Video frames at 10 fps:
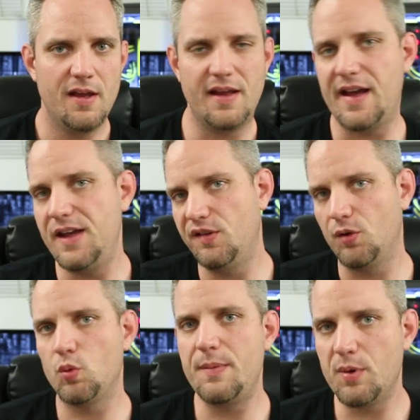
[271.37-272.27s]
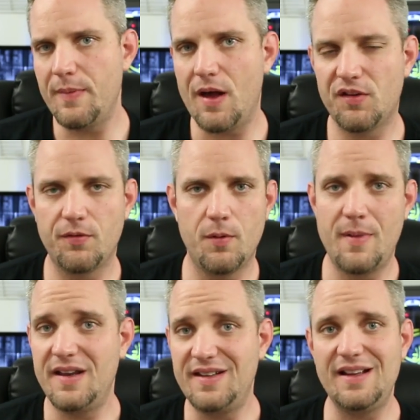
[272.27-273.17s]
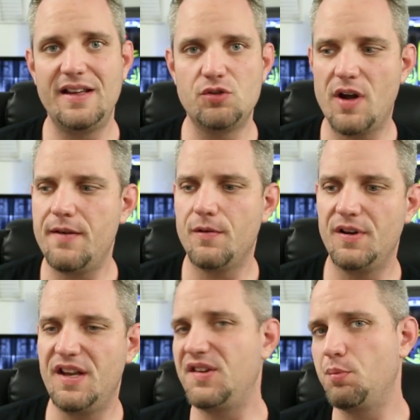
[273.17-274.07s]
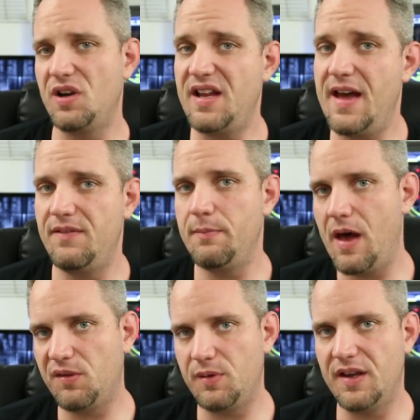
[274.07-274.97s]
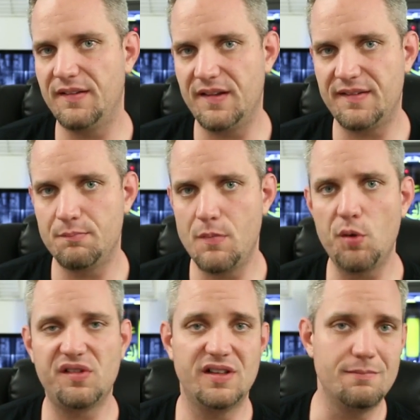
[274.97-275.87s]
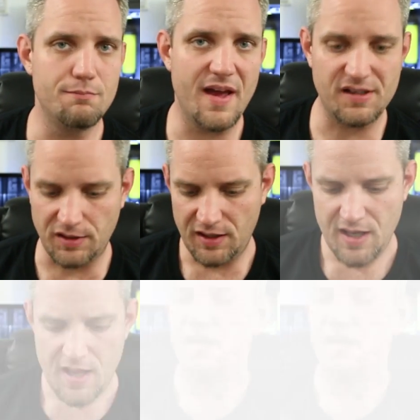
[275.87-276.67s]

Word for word: like I use a Reaper mouse for my daily driver, and it's a pretty heavy mouse because it's mostly metal.